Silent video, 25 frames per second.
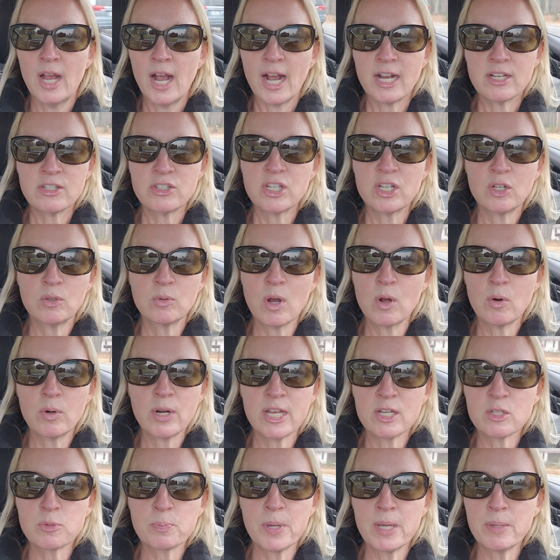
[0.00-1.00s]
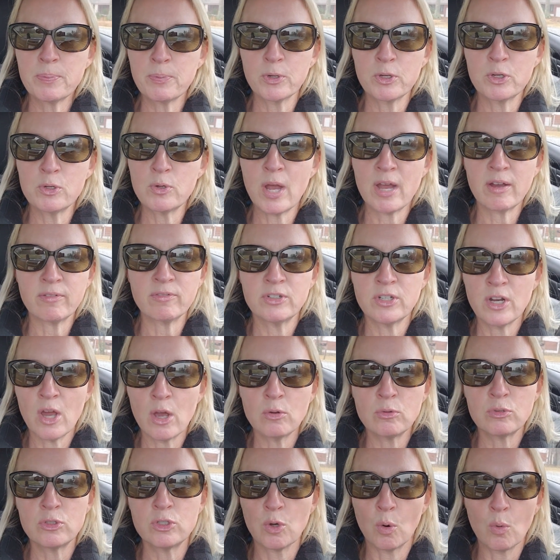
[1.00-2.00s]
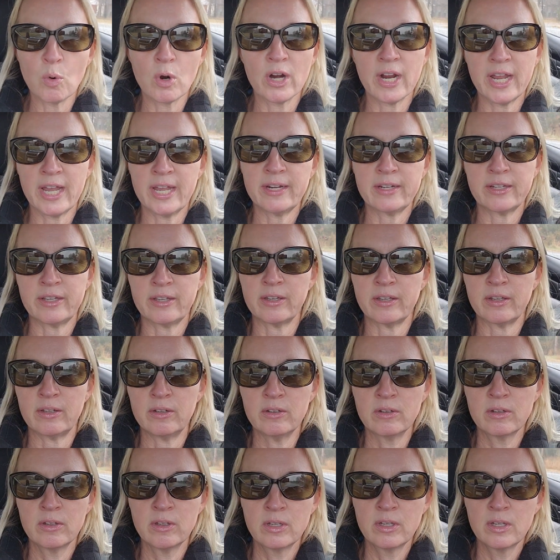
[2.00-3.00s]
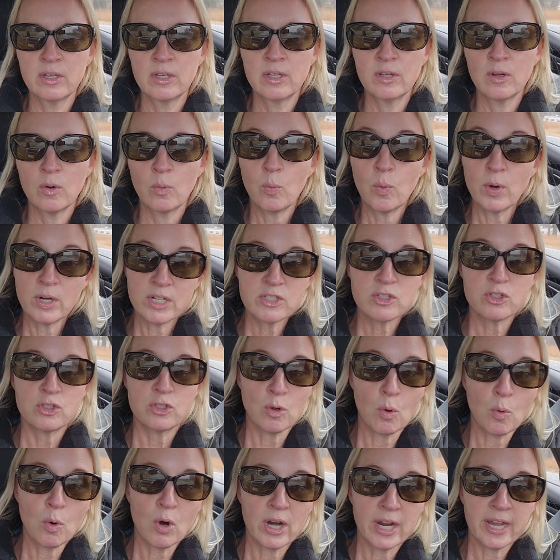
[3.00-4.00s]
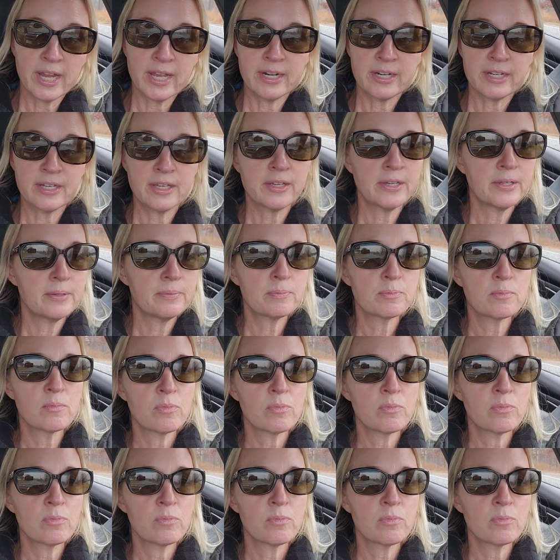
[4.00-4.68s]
I see grown ass people who have no door etiquette. What is door etiquette?